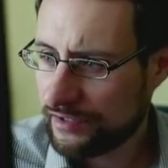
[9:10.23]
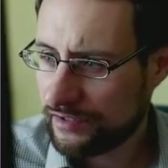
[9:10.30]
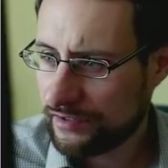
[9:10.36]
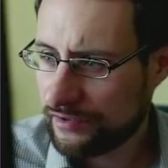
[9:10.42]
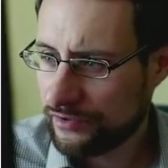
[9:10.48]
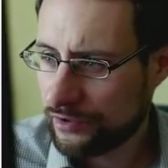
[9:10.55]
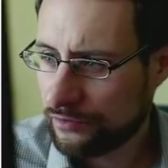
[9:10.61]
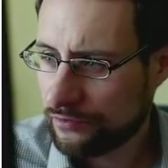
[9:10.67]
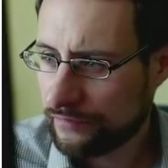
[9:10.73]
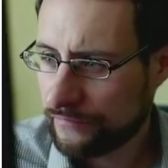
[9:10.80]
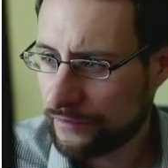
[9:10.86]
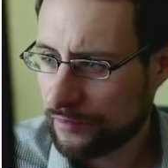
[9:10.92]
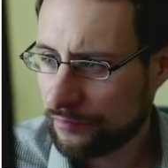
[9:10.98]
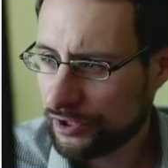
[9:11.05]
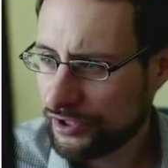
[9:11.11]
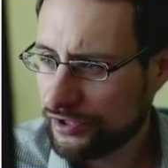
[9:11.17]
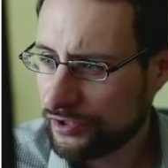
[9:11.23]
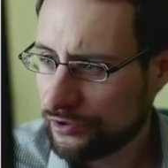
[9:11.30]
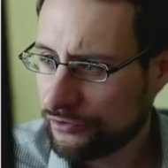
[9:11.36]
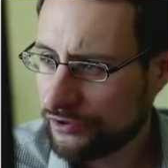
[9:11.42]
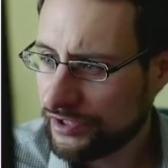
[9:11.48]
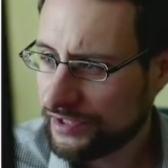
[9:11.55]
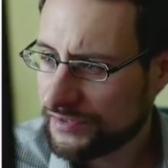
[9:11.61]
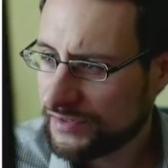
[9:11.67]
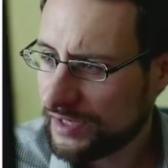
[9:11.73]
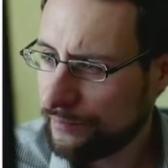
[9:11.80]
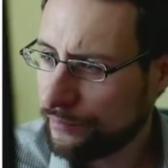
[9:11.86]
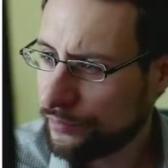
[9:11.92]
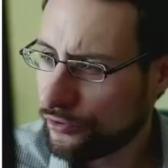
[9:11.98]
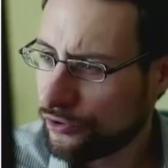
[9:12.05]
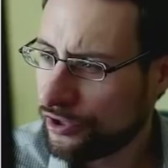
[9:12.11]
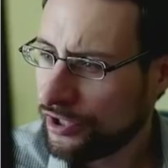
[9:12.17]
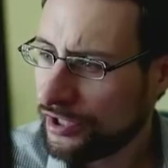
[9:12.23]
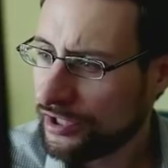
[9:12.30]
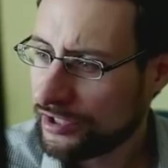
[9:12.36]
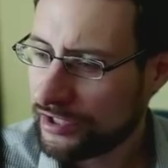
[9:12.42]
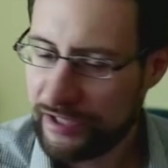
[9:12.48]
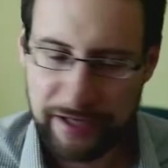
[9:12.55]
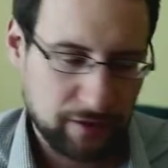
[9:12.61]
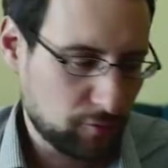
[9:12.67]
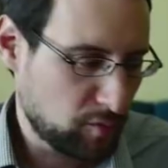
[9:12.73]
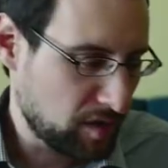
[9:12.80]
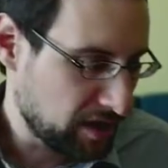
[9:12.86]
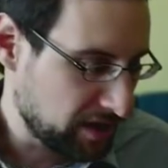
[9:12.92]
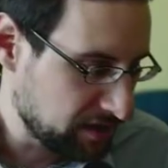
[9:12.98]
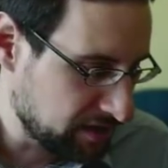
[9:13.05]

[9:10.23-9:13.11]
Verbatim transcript: now formerly known as Amber Lake Y,